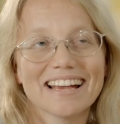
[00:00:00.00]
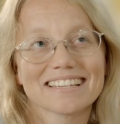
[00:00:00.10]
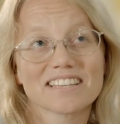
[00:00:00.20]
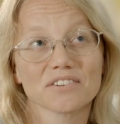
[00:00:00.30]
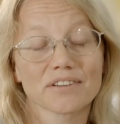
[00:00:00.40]

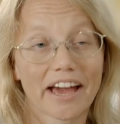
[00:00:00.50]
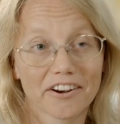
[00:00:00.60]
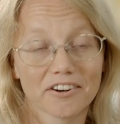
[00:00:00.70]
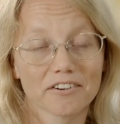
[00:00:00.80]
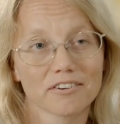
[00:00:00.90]
So
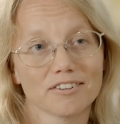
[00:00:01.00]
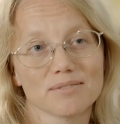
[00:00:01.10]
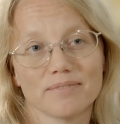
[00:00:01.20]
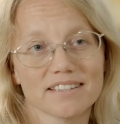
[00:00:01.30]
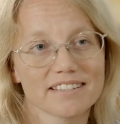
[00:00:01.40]
canon, of
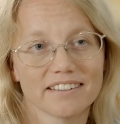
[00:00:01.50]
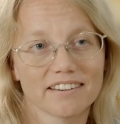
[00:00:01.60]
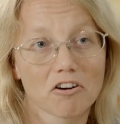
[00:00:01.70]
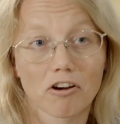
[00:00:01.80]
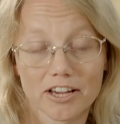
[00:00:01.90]
course, means
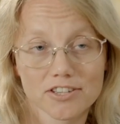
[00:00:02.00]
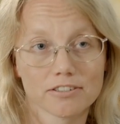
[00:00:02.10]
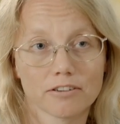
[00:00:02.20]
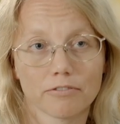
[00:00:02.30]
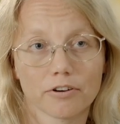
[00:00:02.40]
a
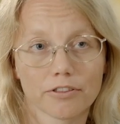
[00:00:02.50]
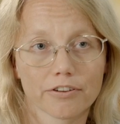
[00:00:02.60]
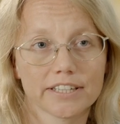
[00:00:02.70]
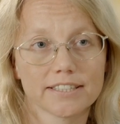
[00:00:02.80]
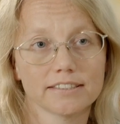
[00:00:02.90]
collection of
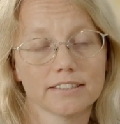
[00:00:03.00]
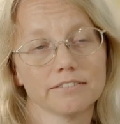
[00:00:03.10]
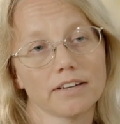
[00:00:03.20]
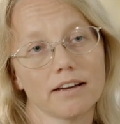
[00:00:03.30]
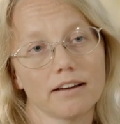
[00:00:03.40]

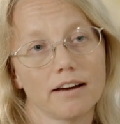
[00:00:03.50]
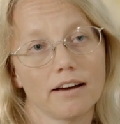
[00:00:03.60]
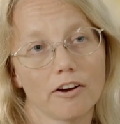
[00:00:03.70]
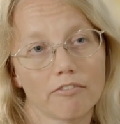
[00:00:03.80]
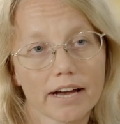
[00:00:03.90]
authoritative
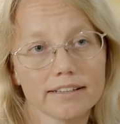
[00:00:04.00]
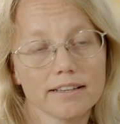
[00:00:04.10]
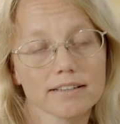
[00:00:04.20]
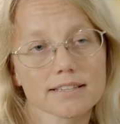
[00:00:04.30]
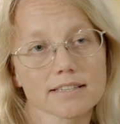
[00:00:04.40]
uh,
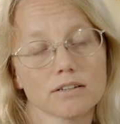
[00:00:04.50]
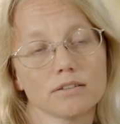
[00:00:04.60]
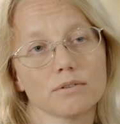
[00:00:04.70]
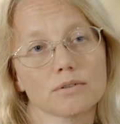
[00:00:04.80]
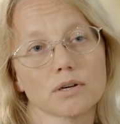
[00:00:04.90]
writings.
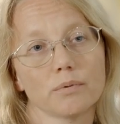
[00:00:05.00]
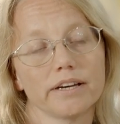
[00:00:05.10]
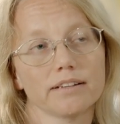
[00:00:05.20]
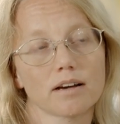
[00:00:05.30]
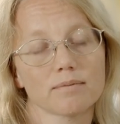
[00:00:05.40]
So, so
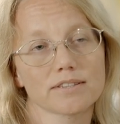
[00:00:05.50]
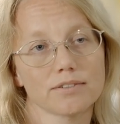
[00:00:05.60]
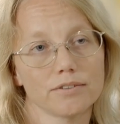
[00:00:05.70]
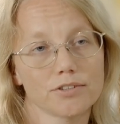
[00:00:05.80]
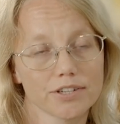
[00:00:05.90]
when it comes
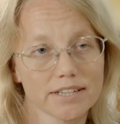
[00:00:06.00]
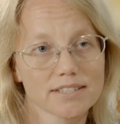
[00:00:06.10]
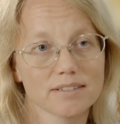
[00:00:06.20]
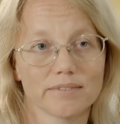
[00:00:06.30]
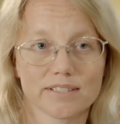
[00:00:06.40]
to
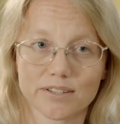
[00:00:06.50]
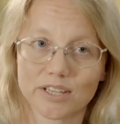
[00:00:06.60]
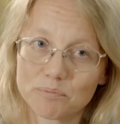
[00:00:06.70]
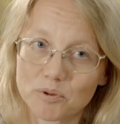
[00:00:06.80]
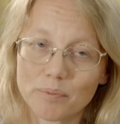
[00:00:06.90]
Judaism, it's the
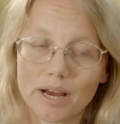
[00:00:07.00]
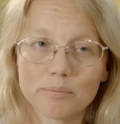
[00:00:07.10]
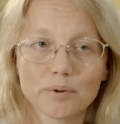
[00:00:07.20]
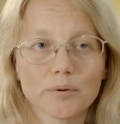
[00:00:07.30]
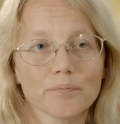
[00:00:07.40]
Hebrew
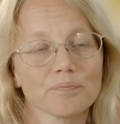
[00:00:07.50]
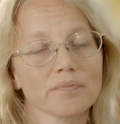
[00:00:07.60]
Bible,